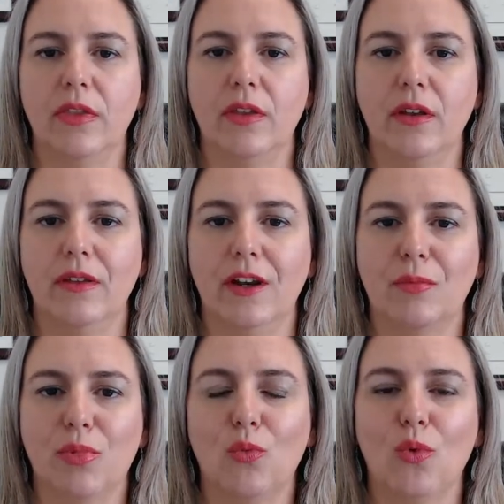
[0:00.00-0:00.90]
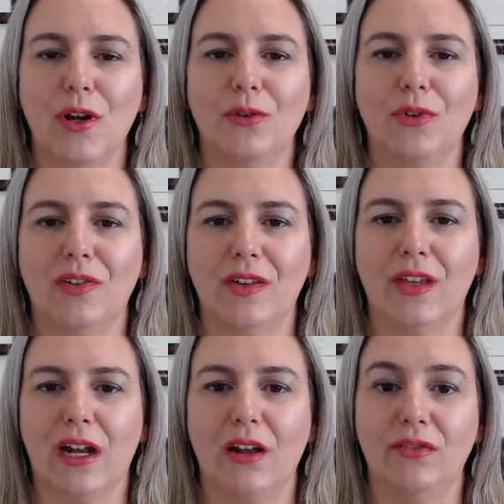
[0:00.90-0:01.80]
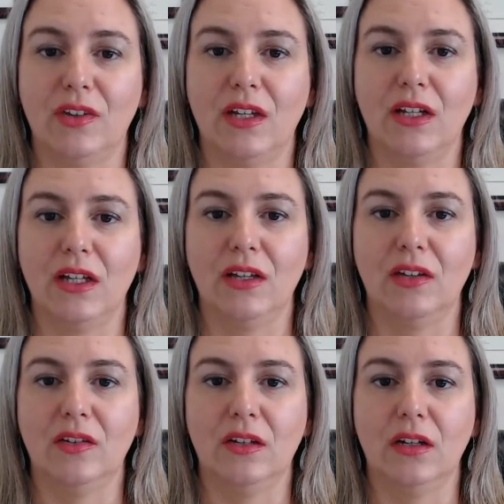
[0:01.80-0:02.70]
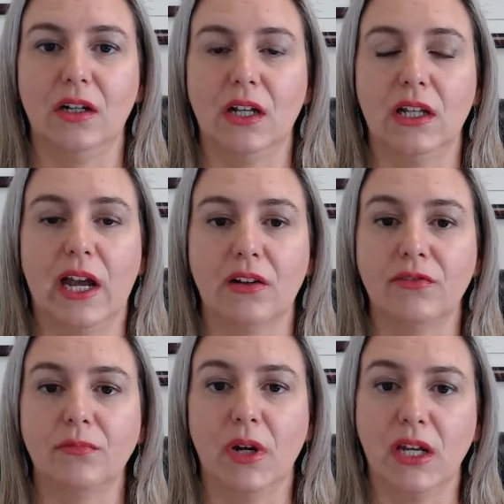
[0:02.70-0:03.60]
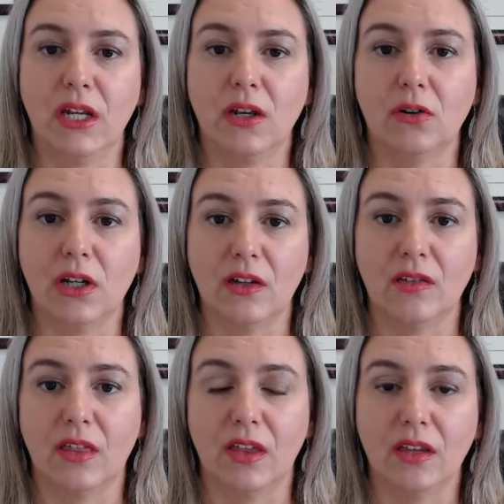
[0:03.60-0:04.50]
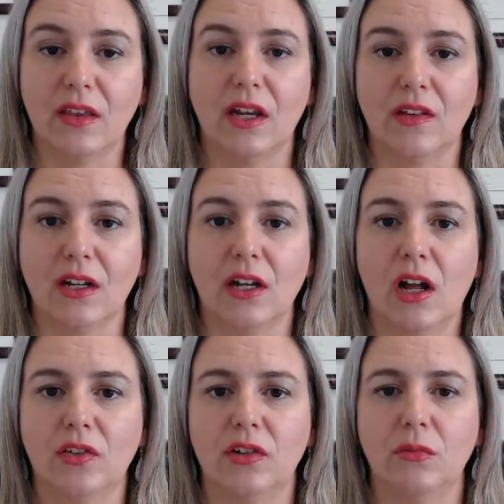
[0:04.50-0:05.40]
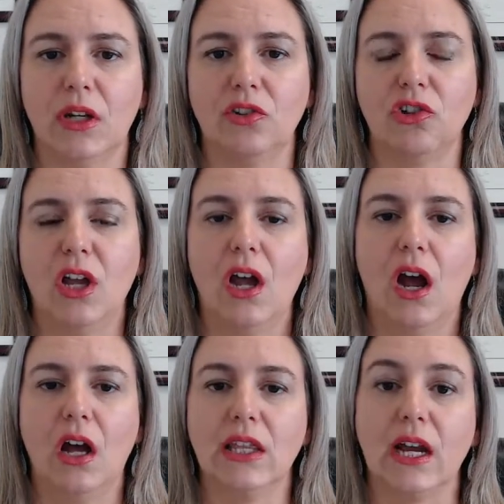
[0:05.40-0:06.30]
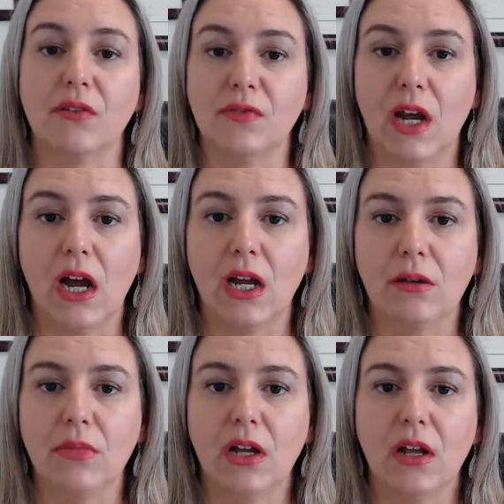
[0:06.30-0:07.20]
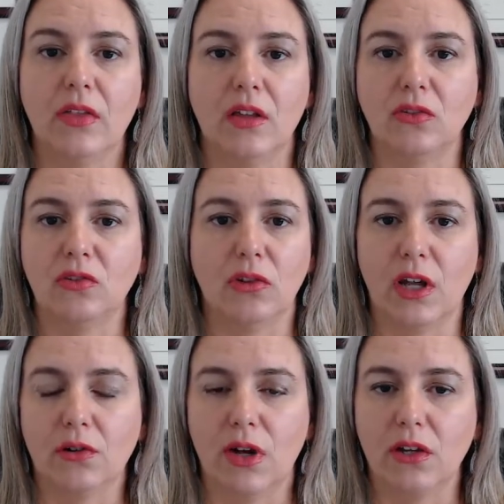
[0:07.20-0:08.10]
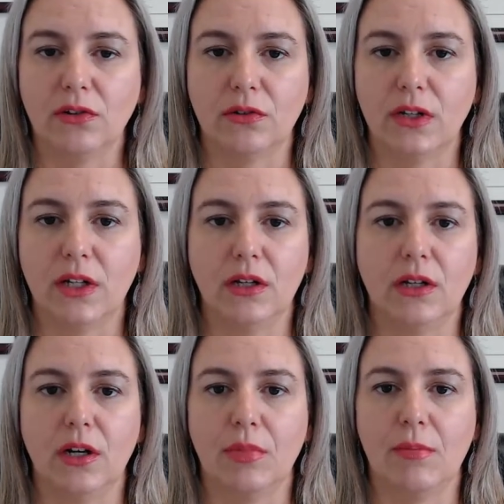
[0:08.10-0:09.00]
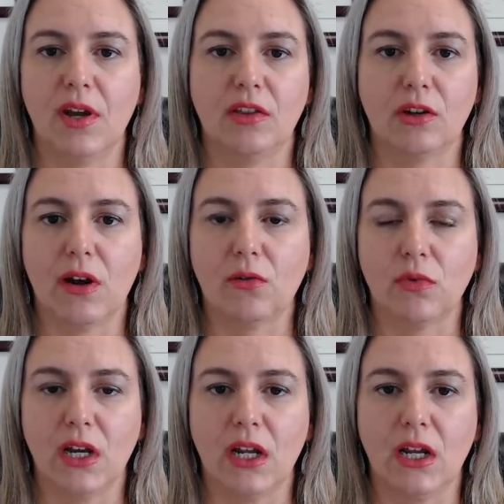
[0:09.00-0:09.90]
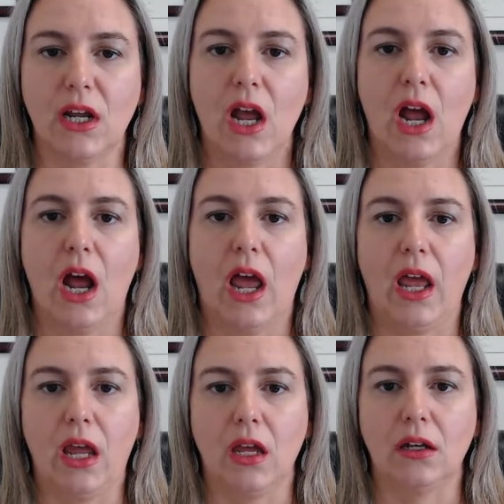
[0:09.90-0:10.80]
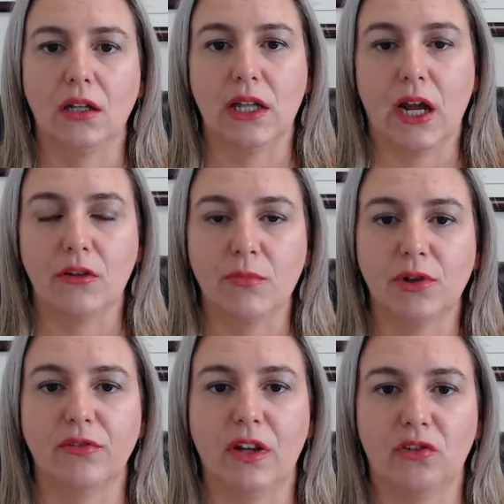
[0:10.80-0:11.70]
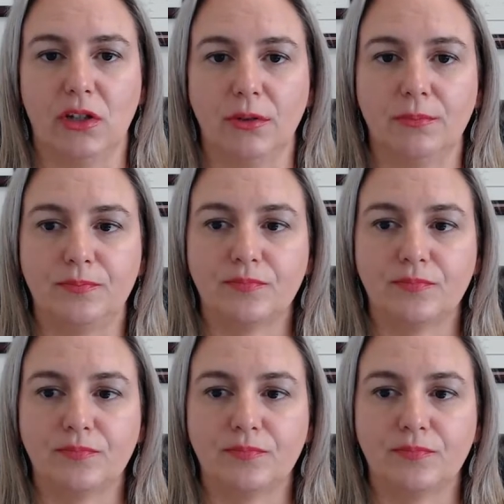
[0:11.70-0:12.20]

The number one reason that I've seen is a lack of money, or at least they think that it's going to cost too much, a lack of time. They just don't get around to it. People hit the ground running, and a lack of motivation.